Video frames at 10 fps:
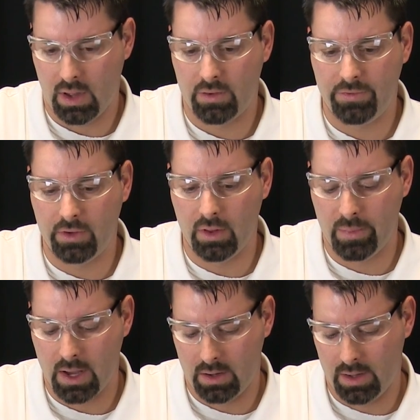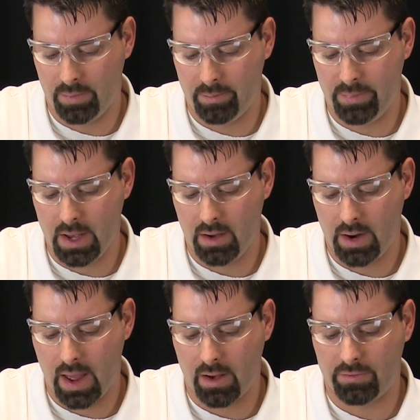I'll fill the bottle up
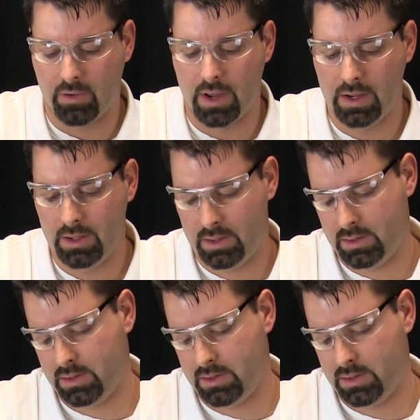about halfway.